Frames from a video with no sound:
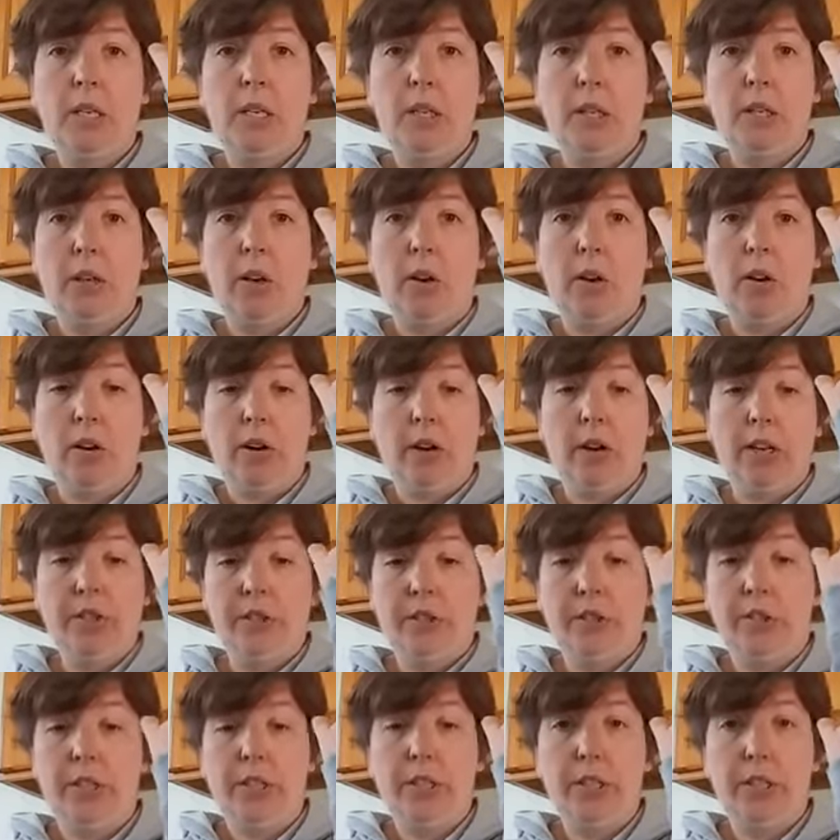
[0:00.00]
The car
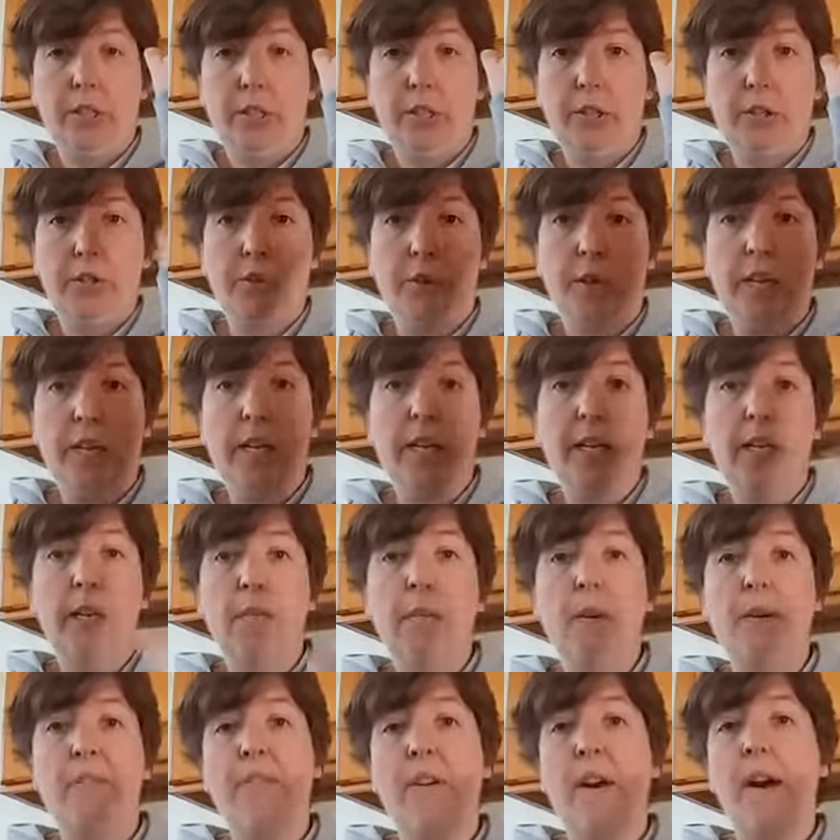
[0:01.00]
crashes into the tree. It could
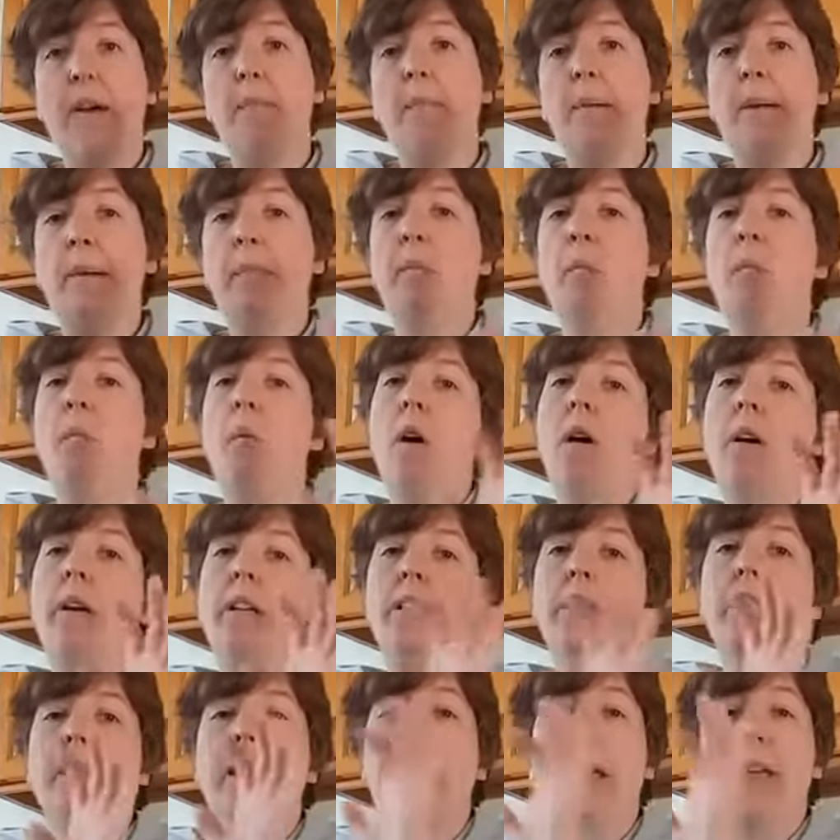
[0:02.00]
be 5 people
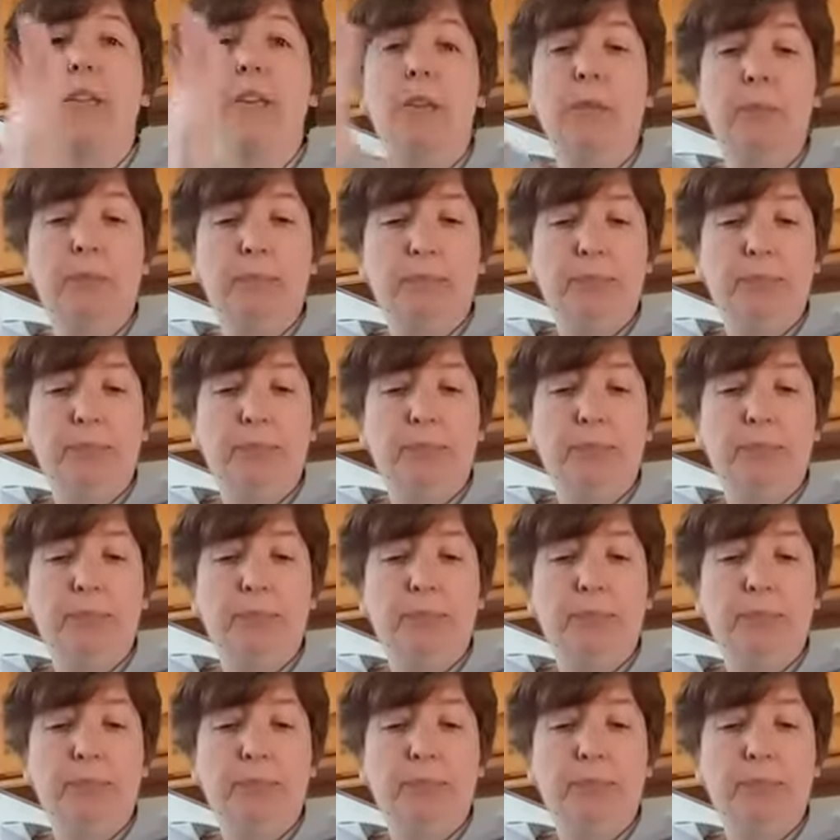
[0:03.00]
walking together.